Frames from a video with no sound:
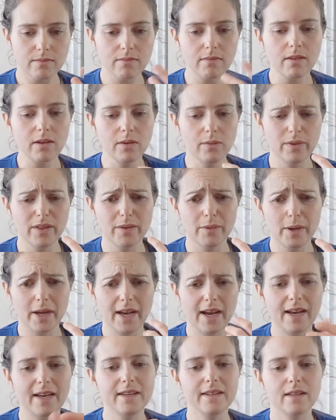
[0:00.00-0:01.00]
with the way
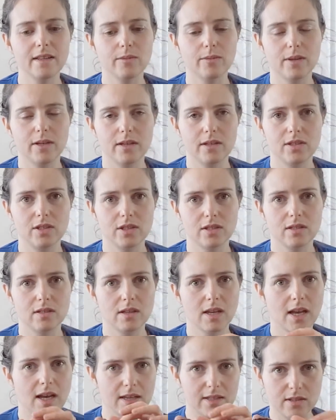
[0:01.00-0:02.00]
I knit, when I just
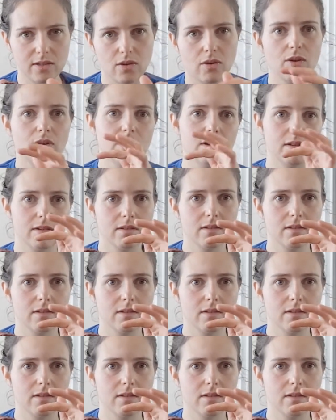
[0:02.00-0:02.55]
cast on